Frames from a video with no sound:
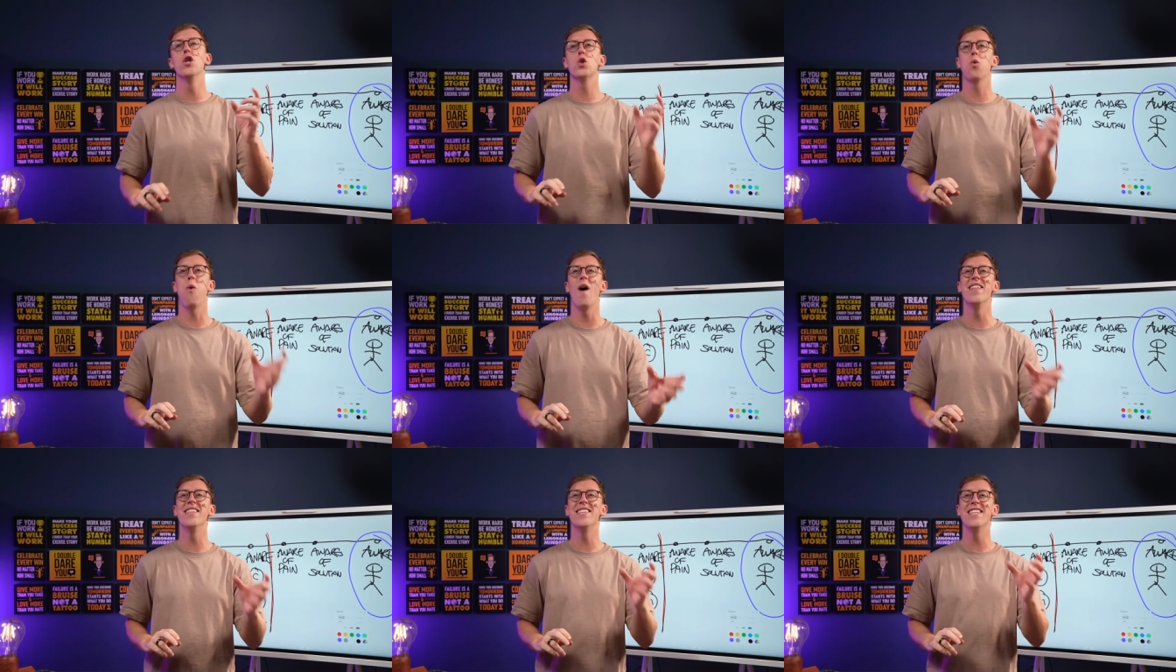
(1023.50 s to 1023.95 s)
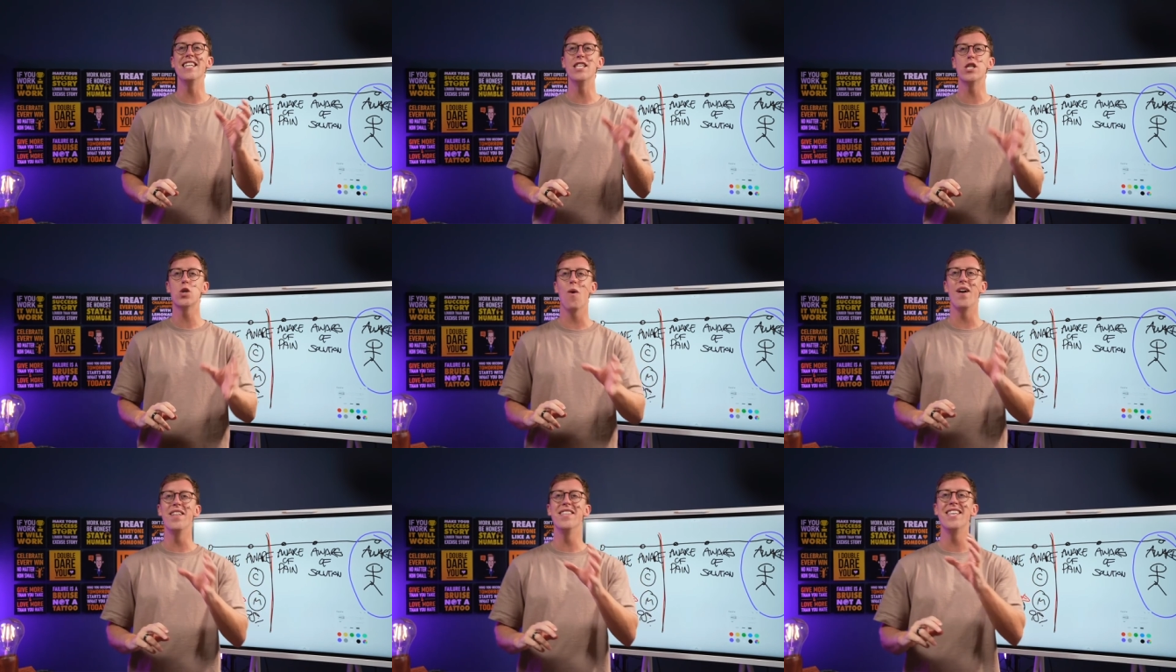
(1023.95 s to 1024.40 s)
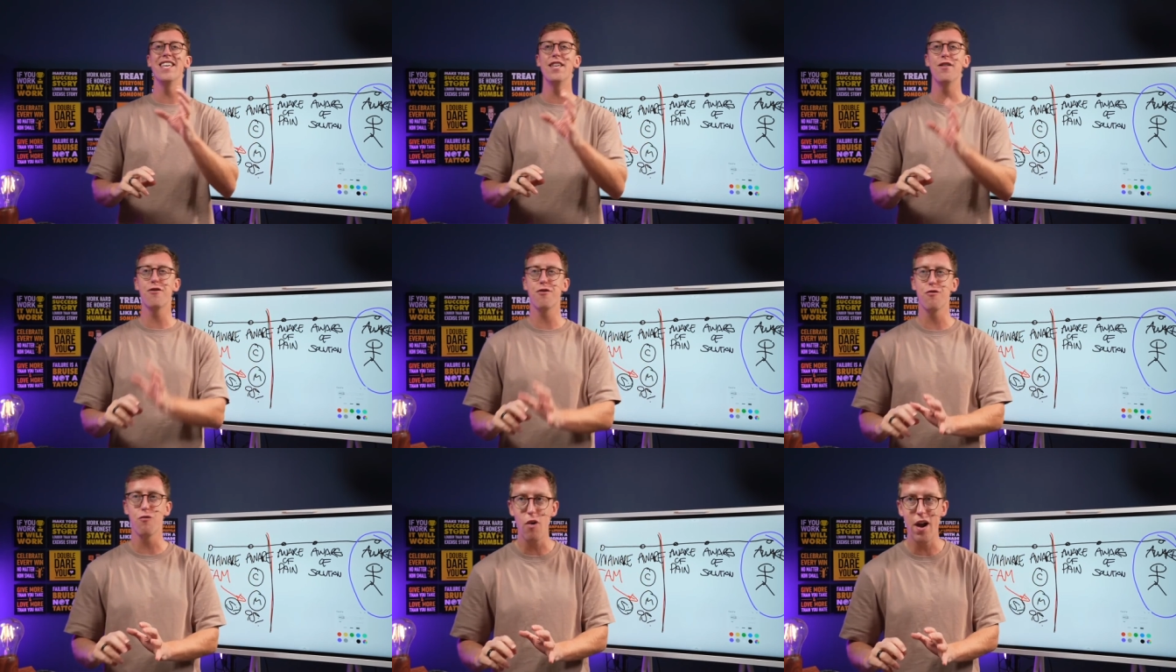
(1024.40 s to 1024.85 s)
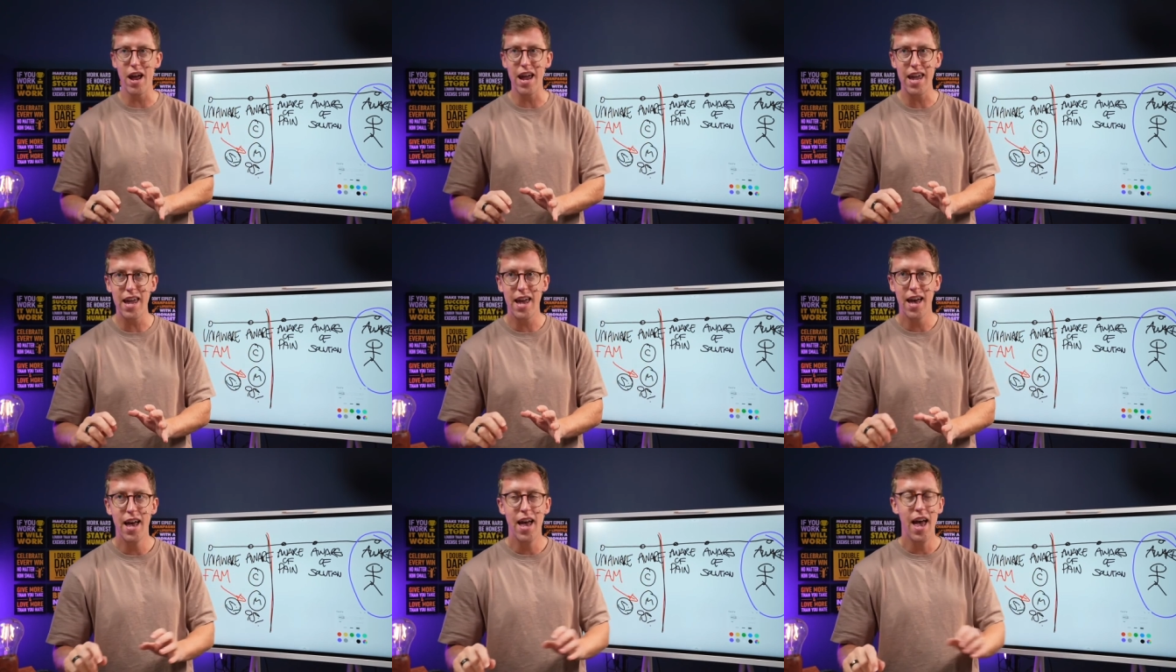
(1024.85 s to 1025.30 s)

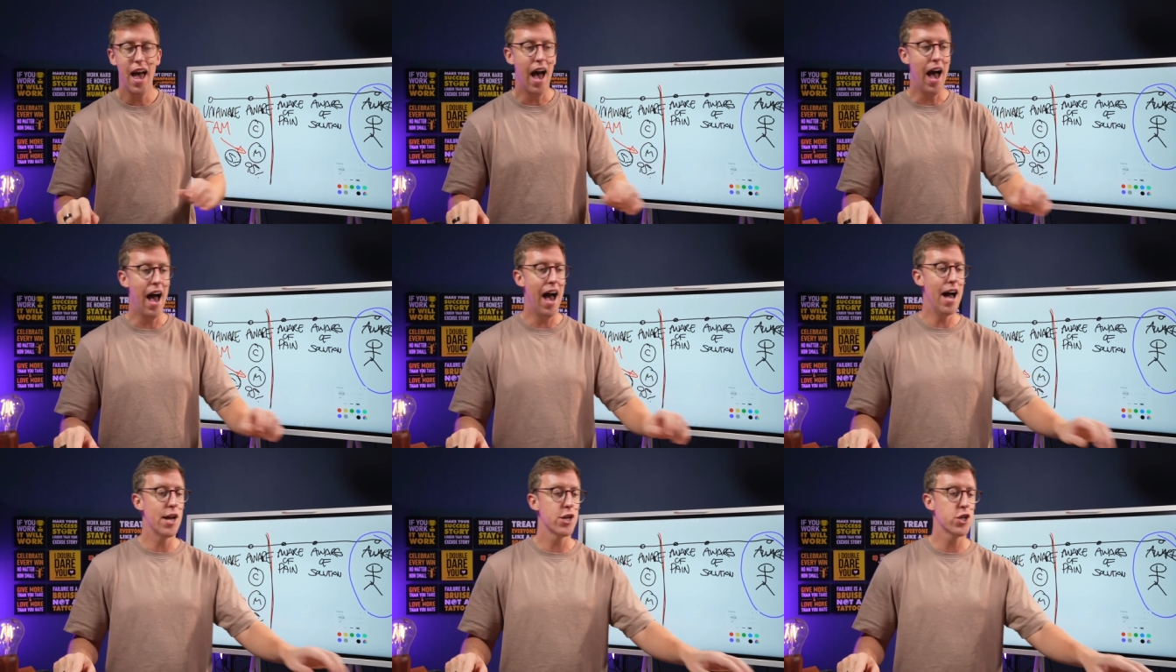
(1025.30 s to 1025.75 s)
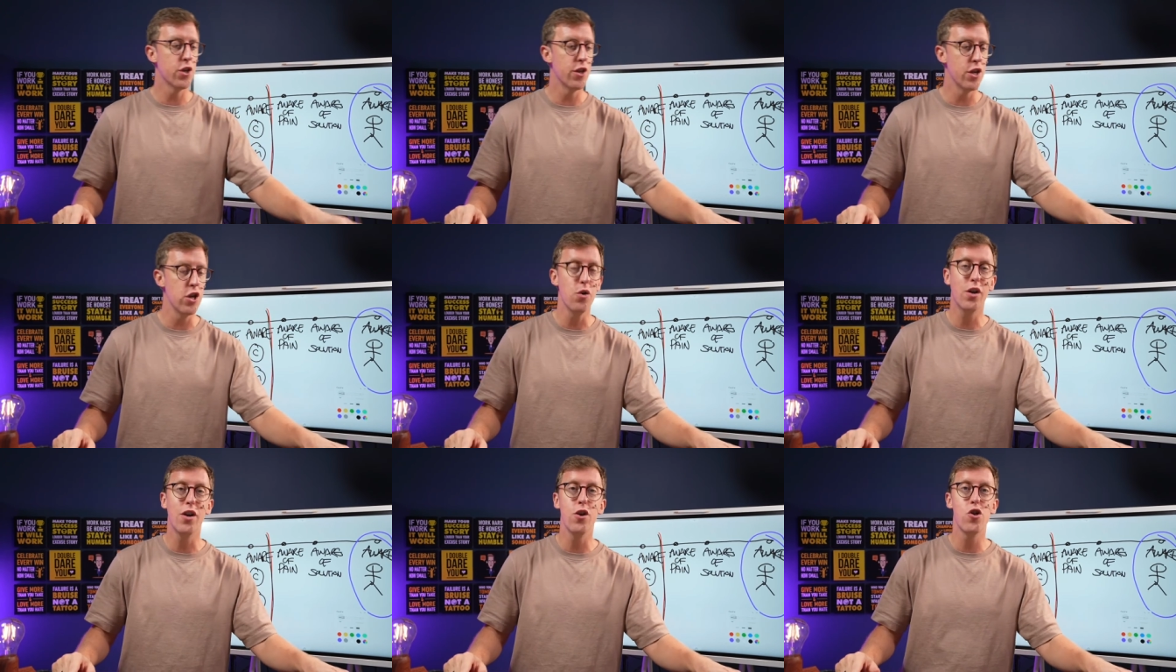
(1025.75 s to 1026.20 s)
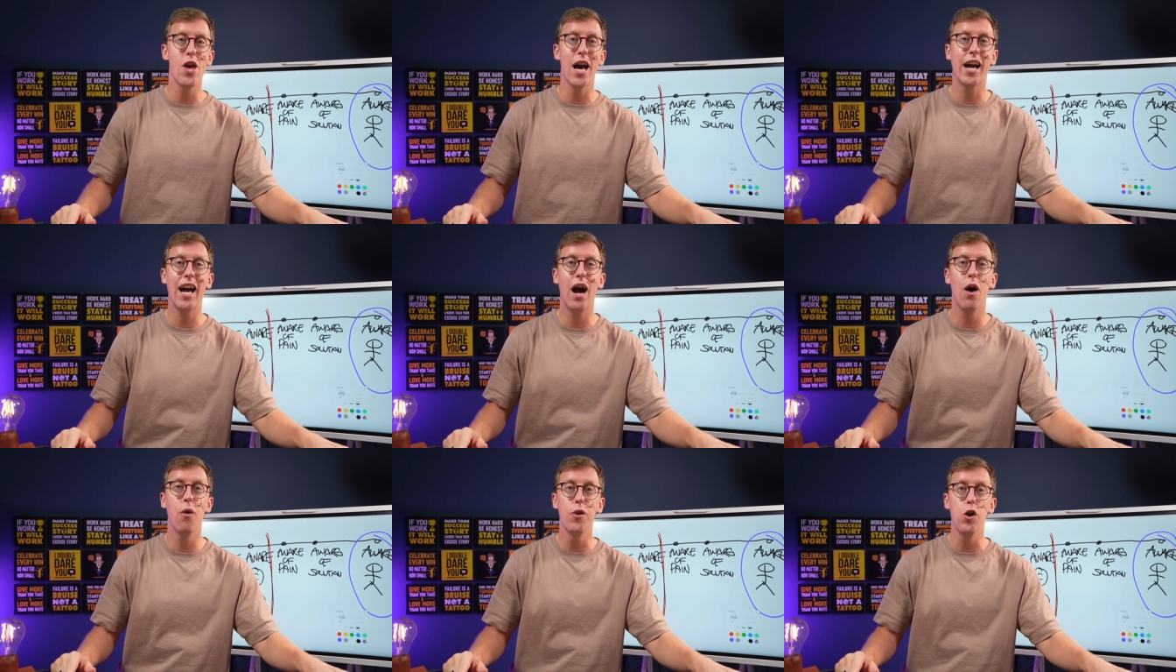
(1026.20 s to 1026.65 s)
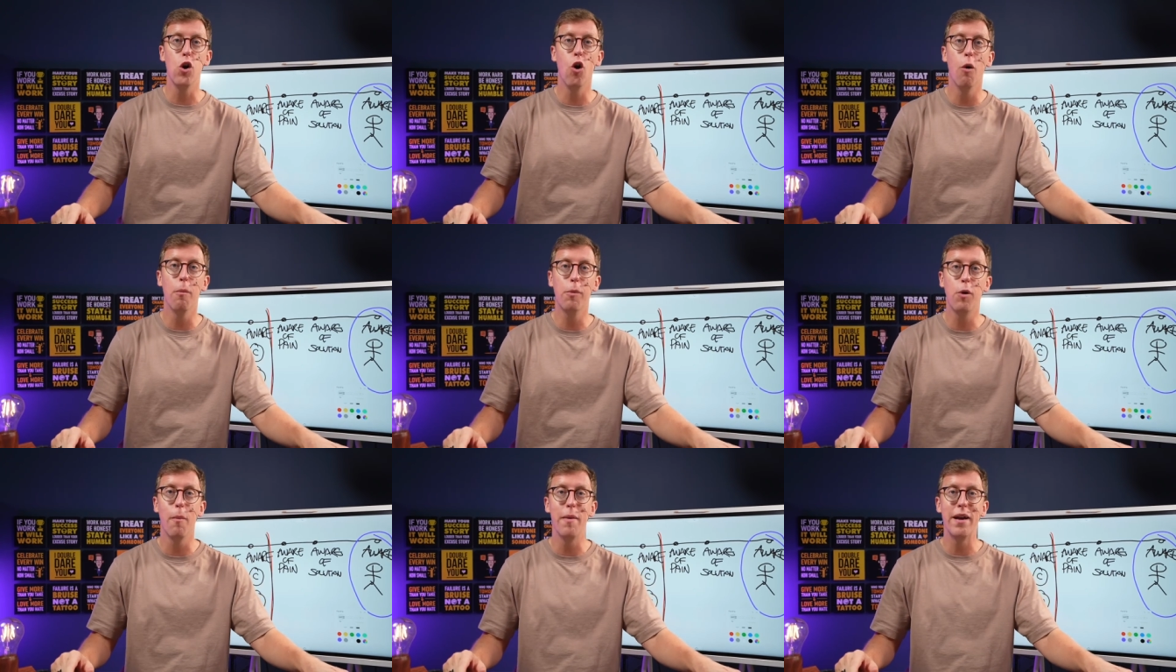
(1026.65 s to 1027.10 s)
2023 uh, so that you can check out the
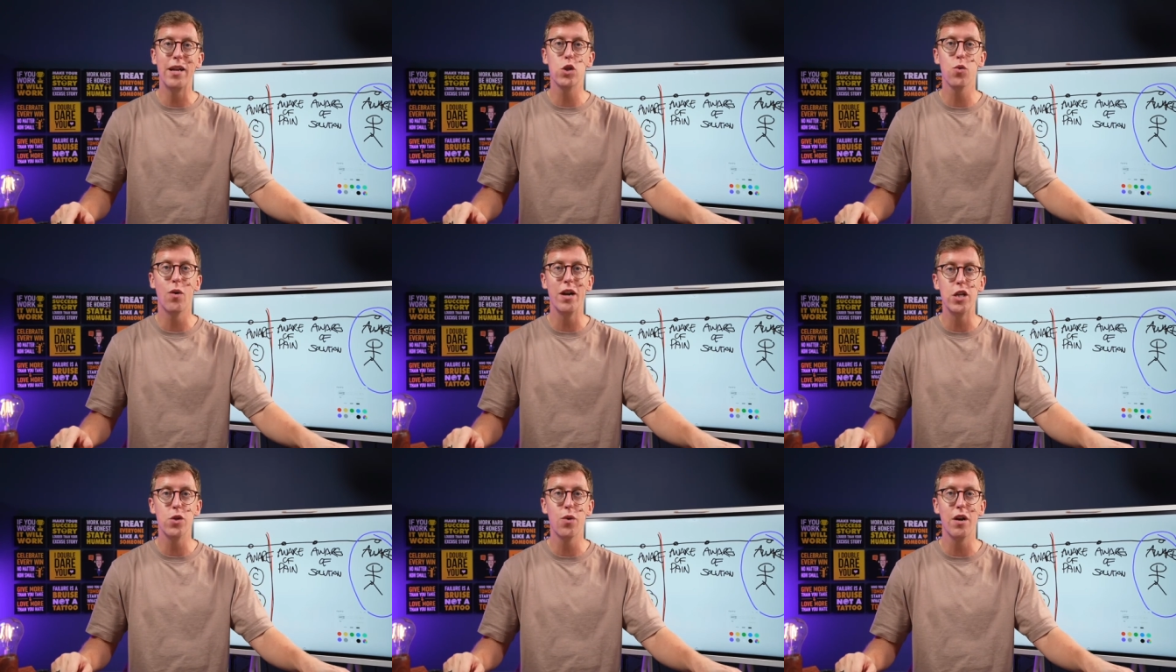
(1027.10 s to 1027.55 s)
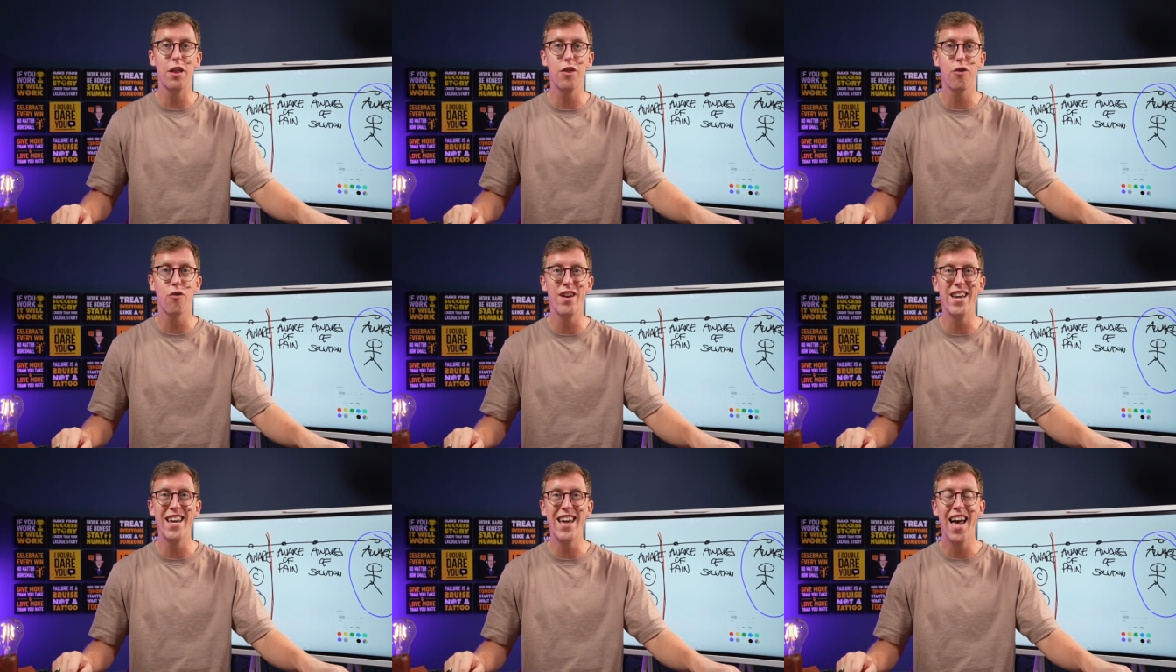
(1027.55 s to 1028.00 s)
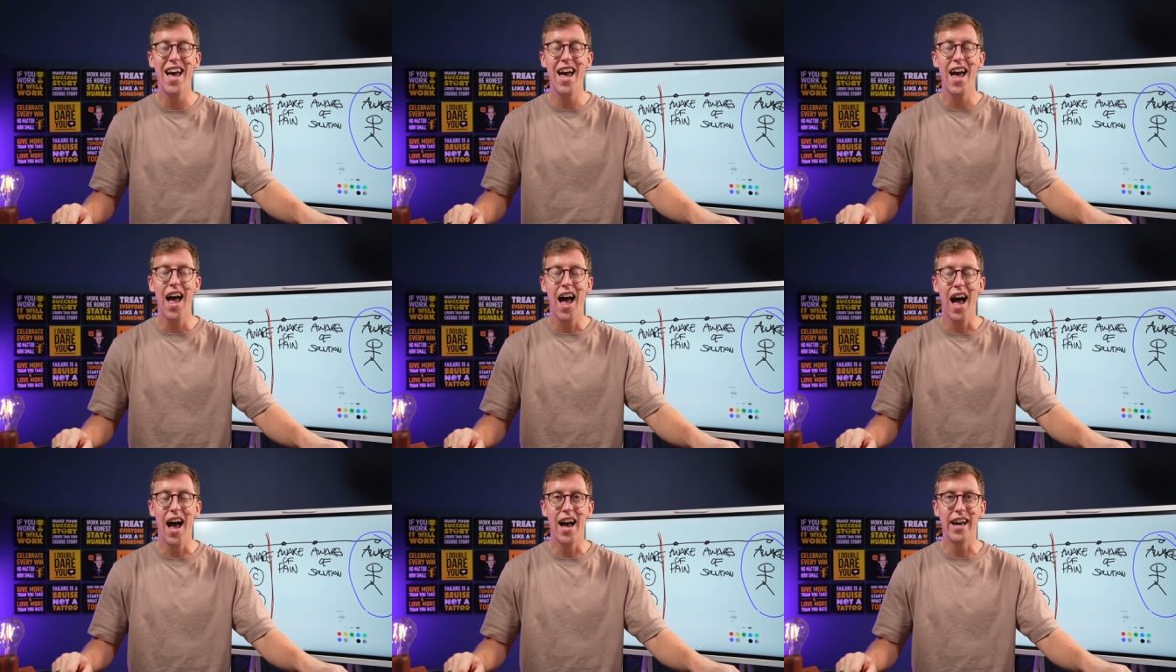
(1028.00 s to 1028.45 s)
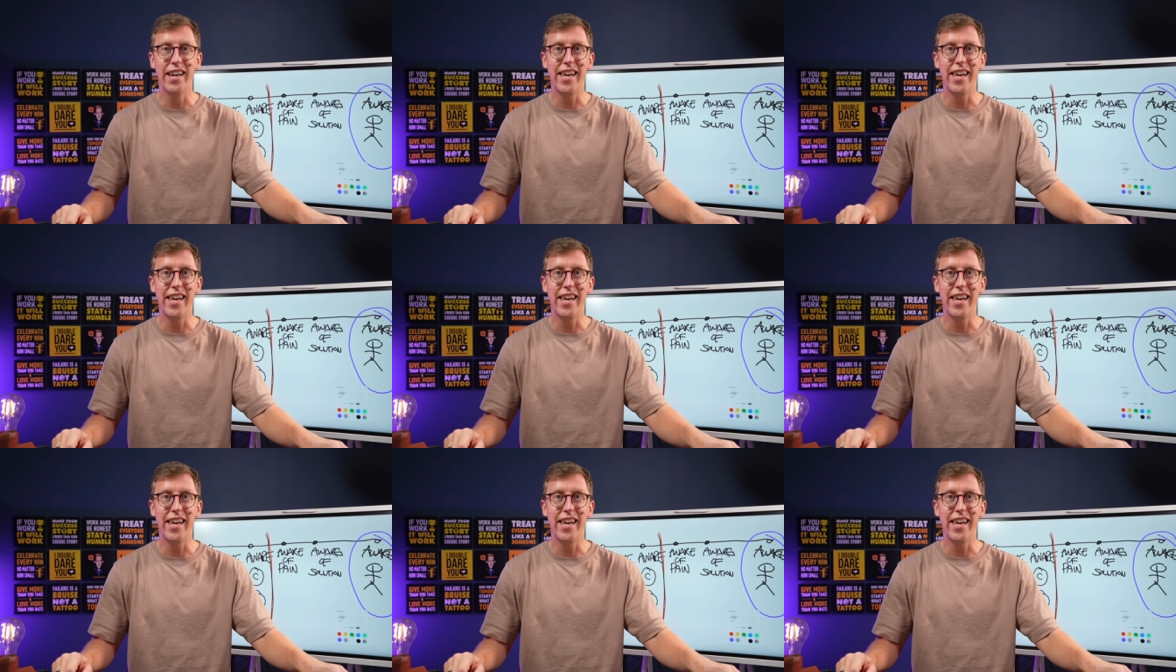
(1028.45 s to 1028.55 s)
upcoming 2023 uh,